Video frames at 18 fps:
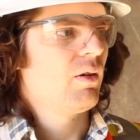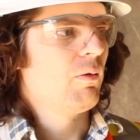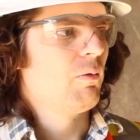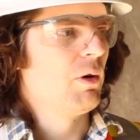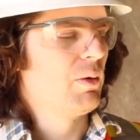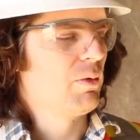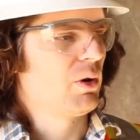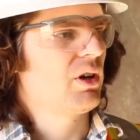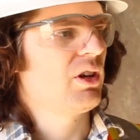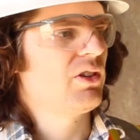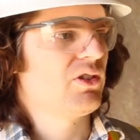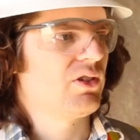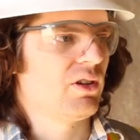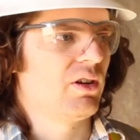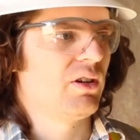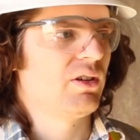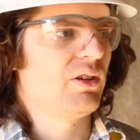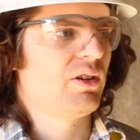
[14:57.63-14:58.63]
When we're
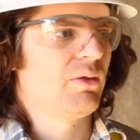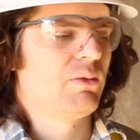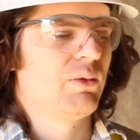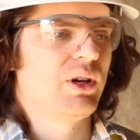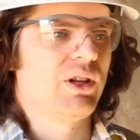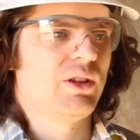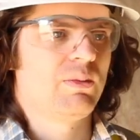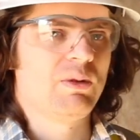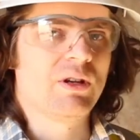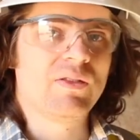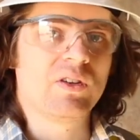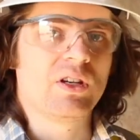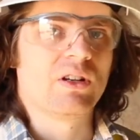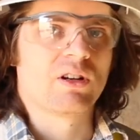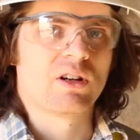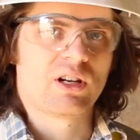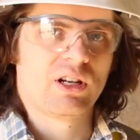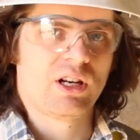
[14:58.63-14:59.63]
concerned with PV
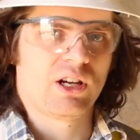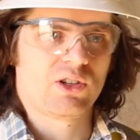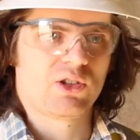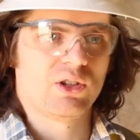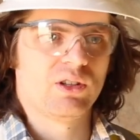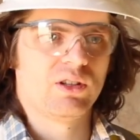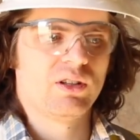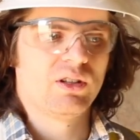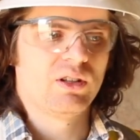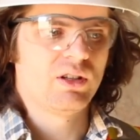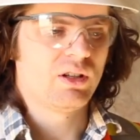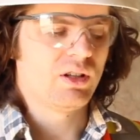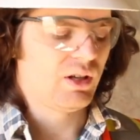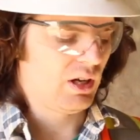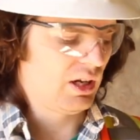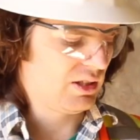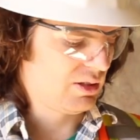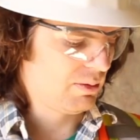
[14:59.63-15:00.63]
interconnection,
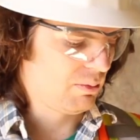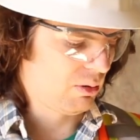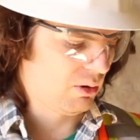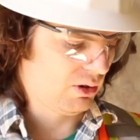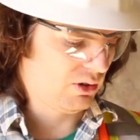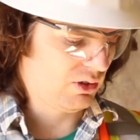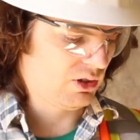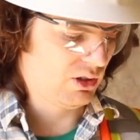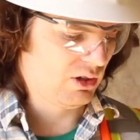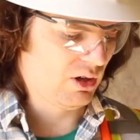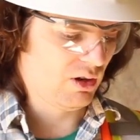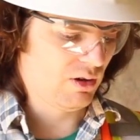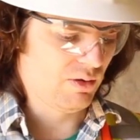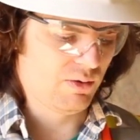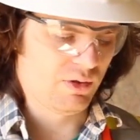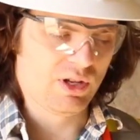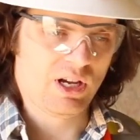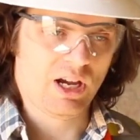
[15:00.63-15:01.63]
it's important to
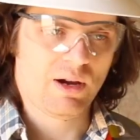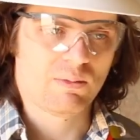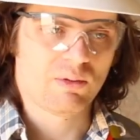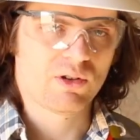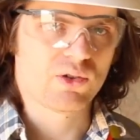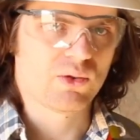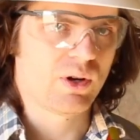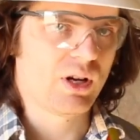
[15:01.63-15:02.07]
know the amperage